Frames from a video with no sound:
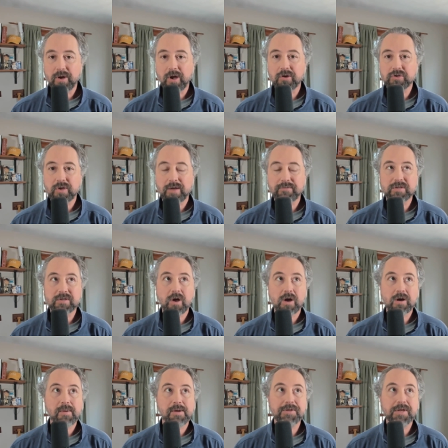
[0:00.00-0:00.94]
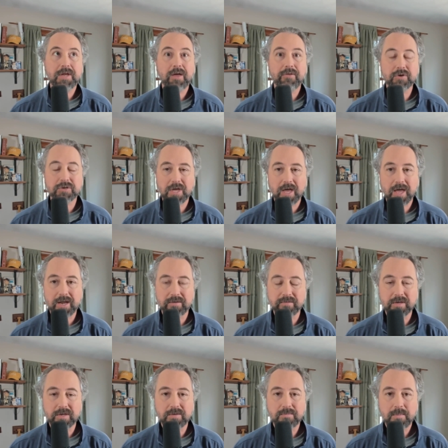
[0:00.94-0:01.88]
we also have to talk about the other side
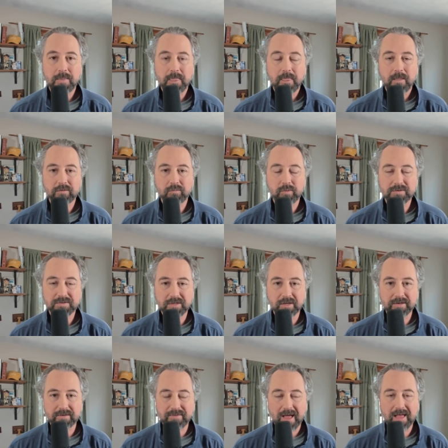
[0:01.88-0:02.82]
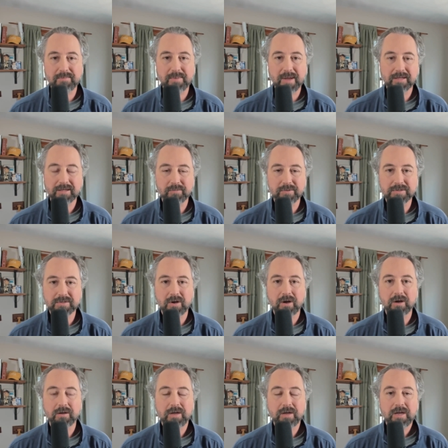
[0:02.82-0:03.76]
of it with Silicon Valley Bank that we
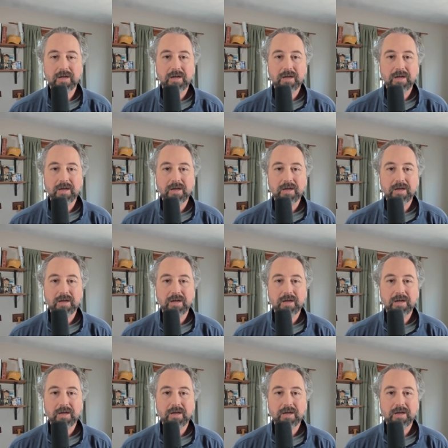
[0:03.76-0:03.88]
saw,